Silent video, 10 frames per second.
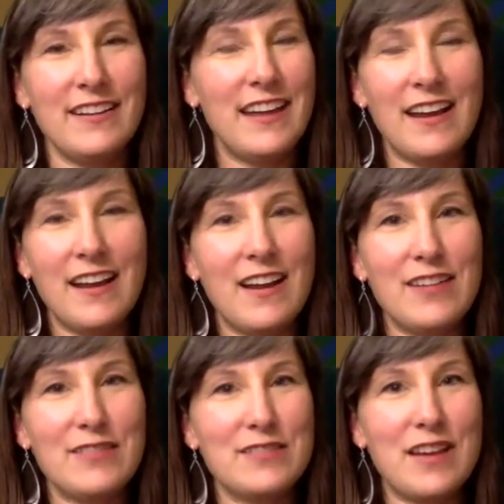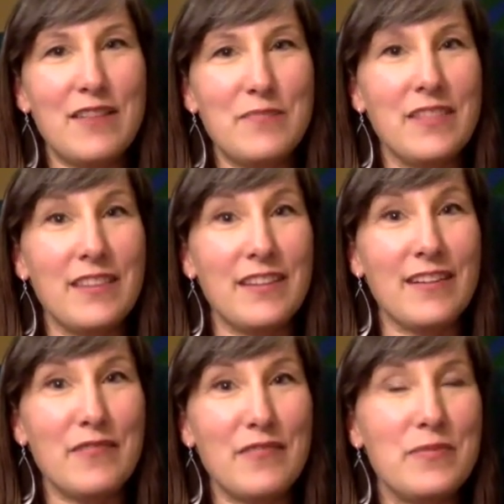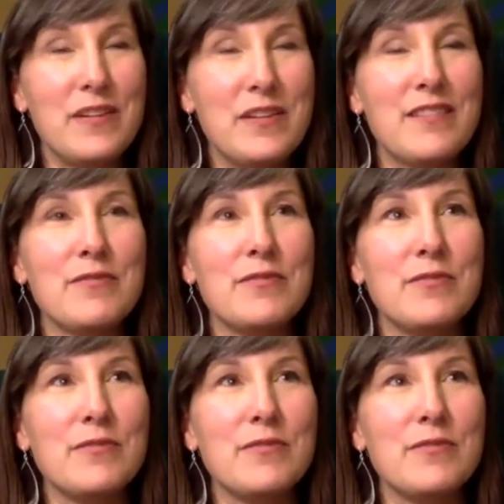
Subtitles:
And God knows I've been there. I've been through,